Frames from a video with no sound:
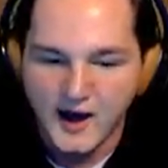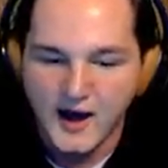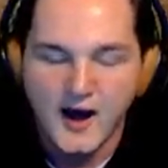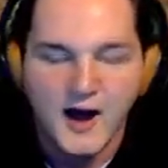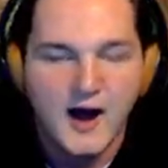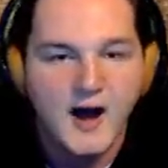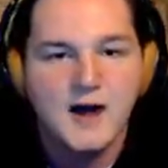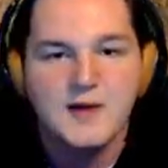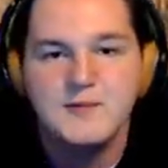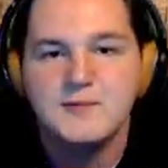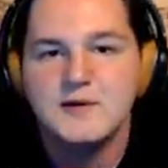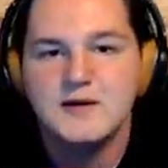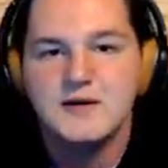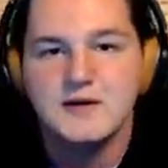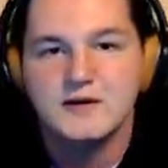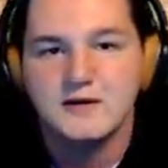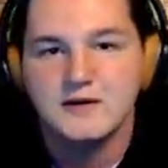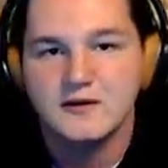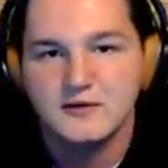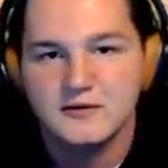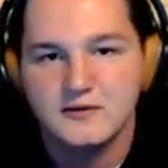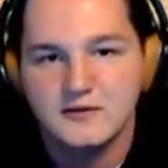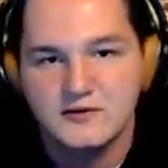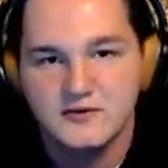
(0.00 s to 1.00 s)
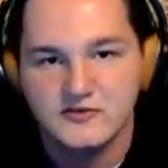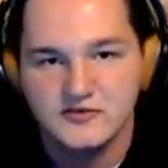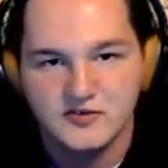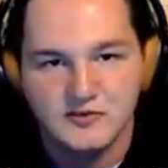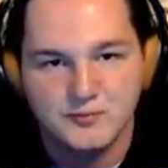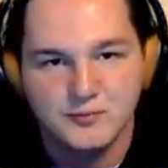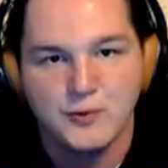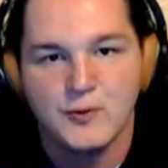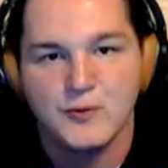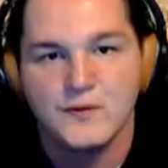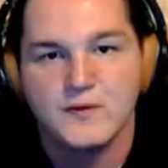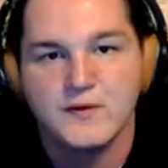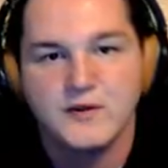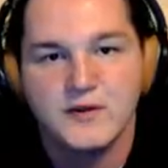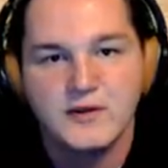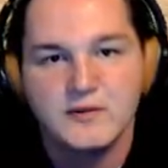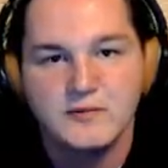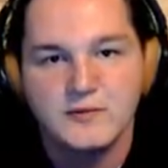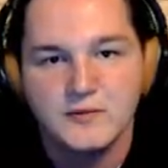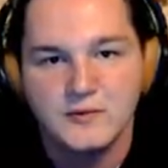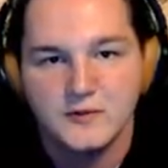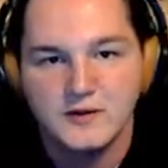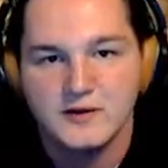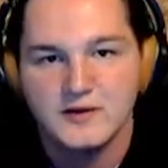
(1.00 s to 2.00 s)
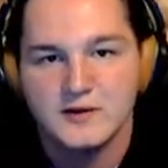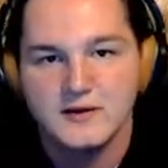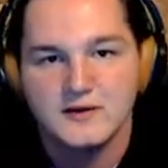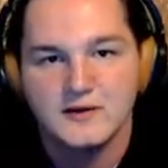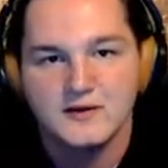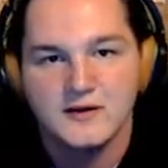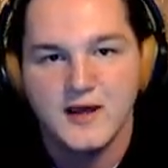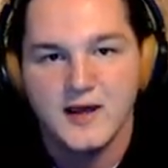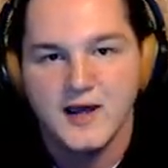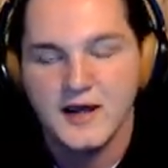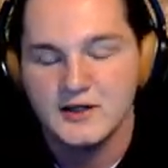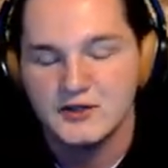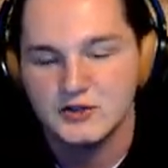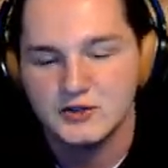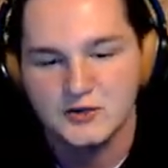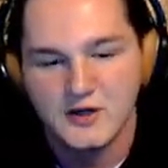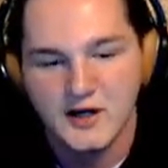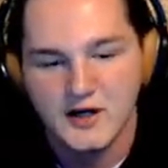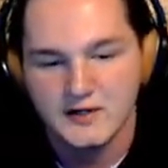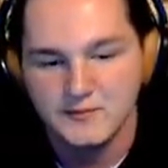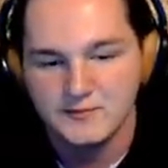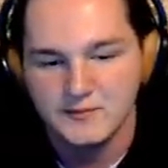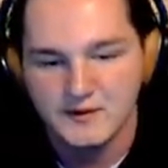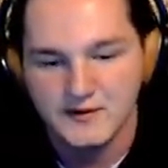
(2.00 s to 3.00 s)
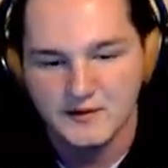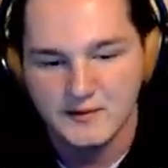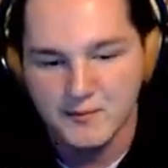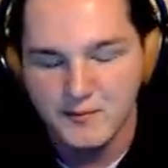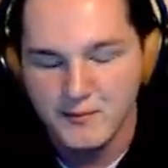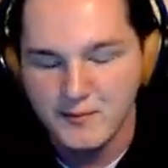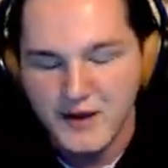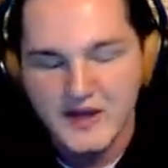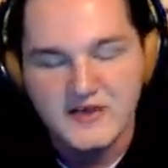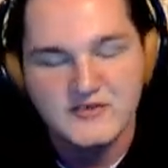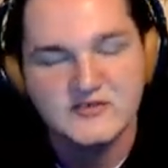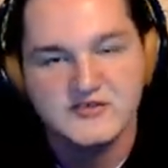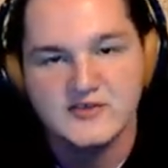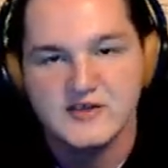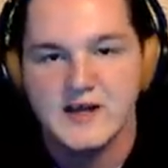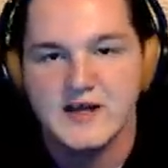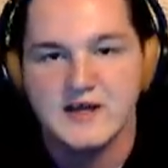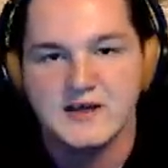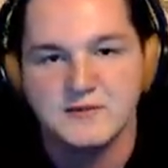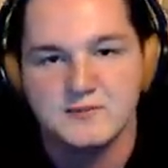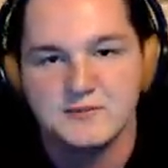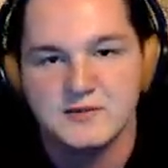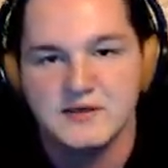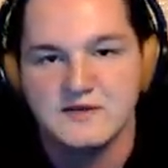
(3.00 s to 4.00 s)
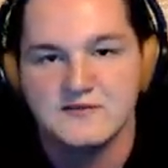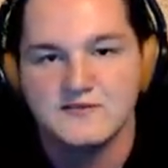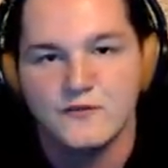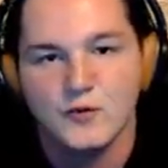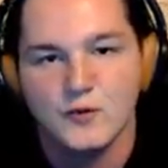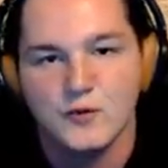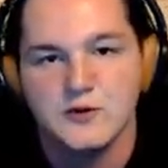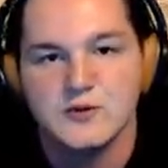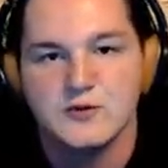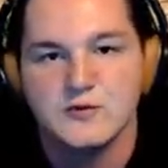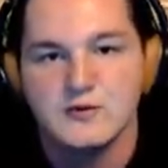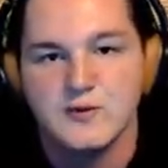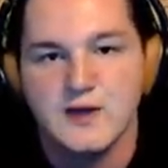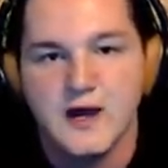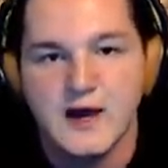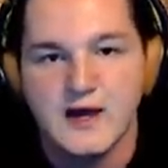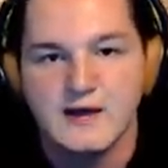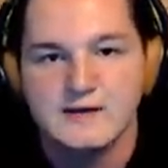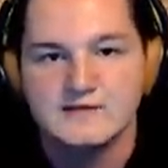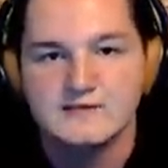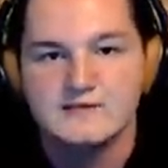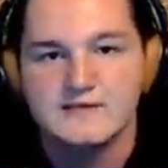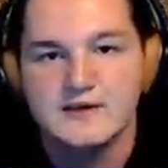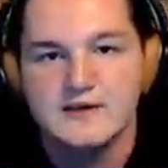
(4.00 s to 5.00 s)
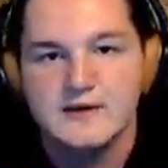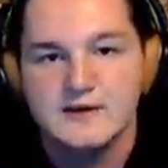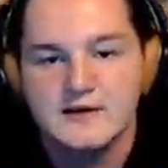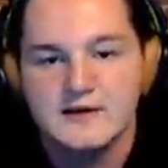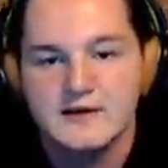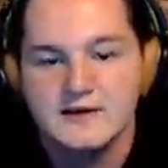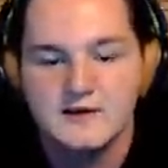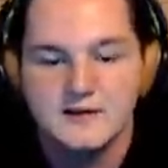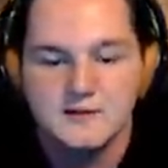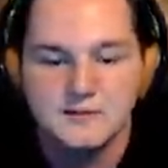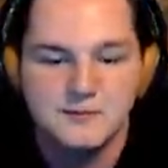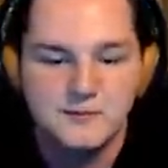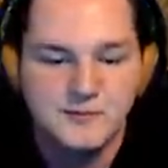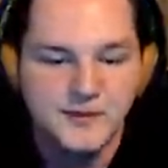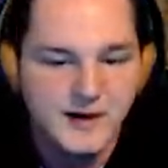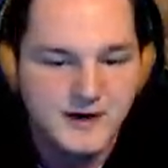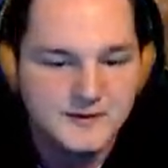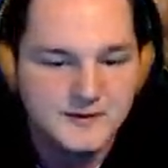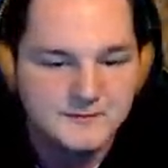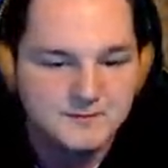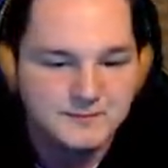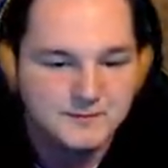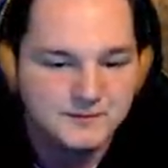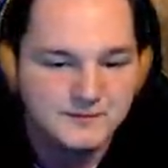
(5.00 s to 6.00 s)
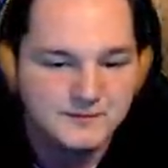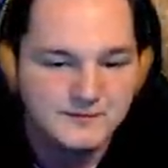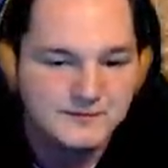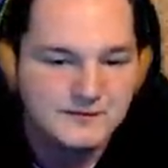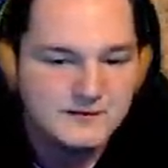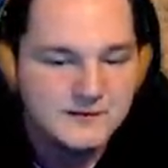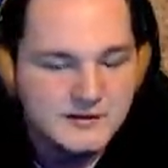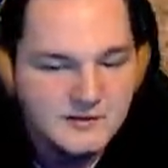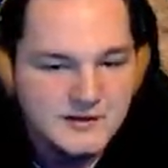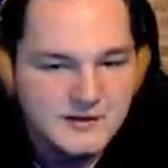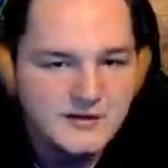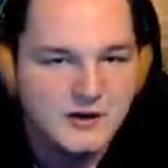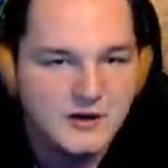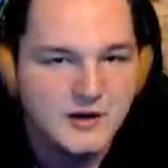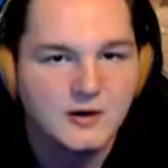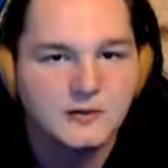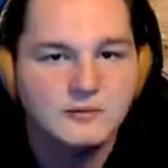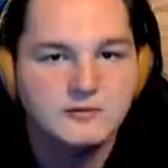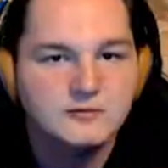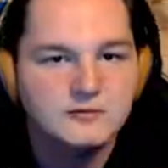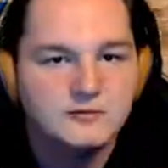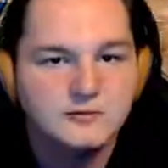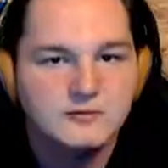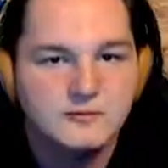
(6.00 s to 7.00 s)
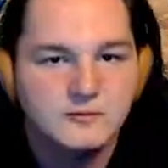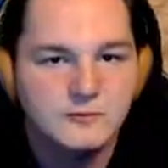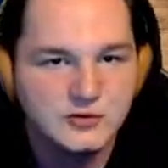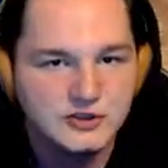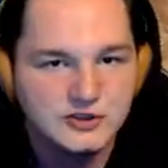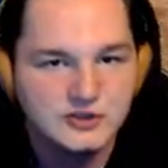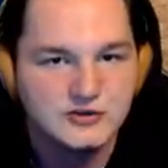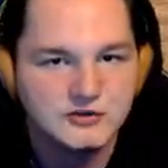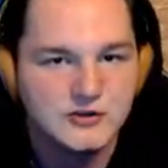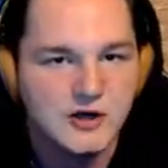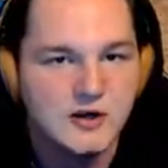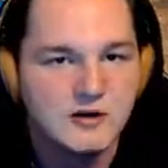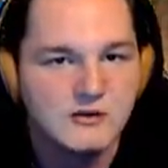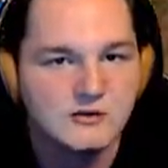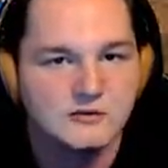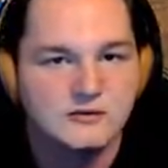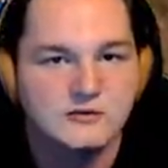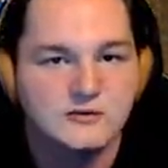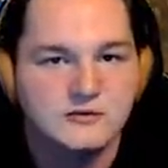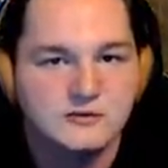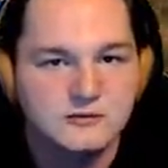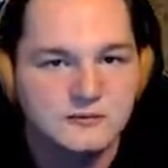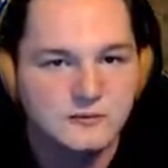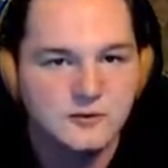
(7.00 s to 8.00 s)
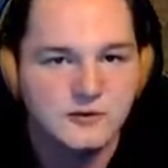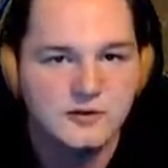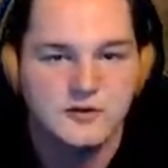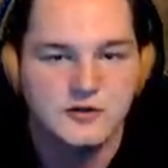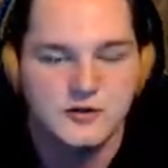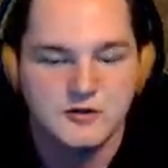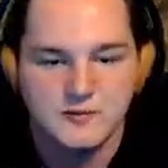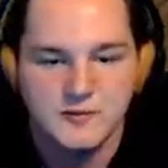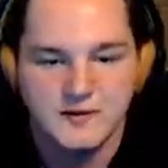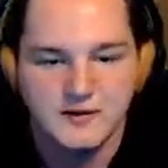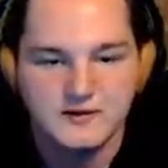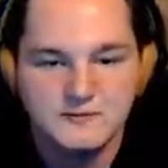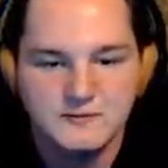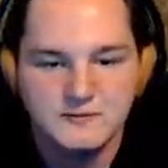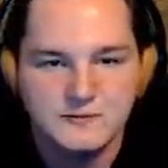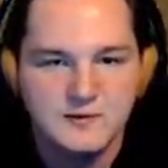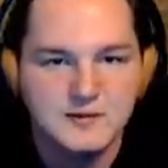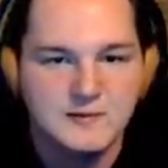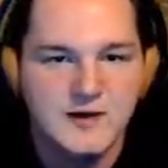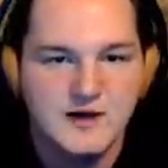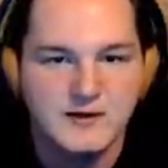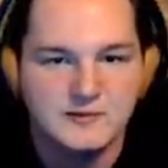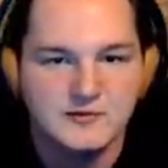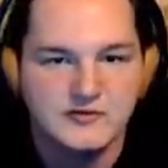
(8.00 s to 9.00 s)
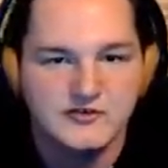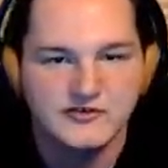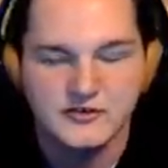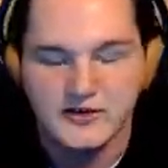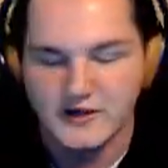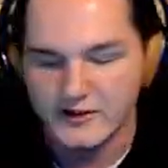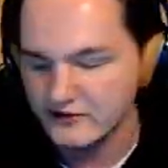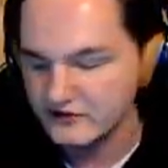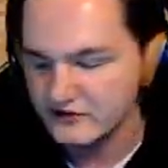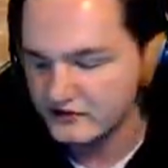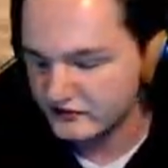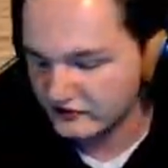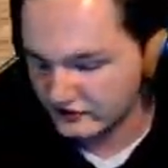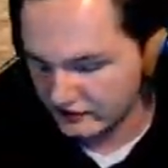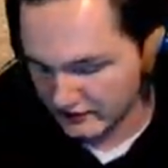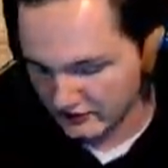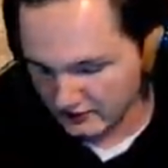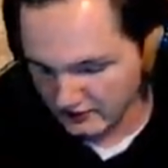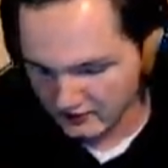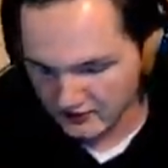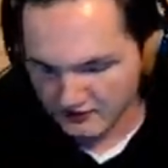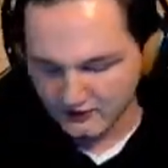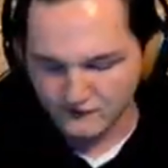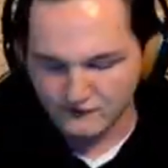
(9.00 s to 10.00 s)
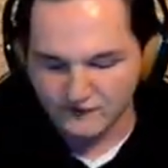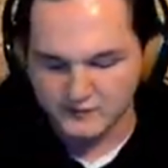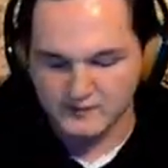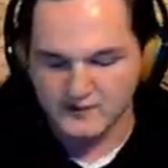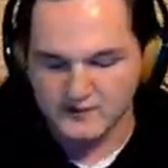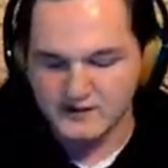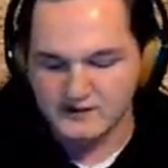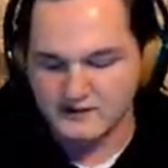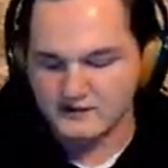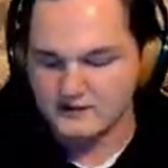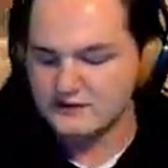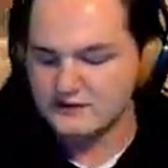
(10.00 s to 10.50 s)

I'm here to support the community and try to be the best that I can be for you guys. But, you know, we struggle. We're human. We make mistakes. For me,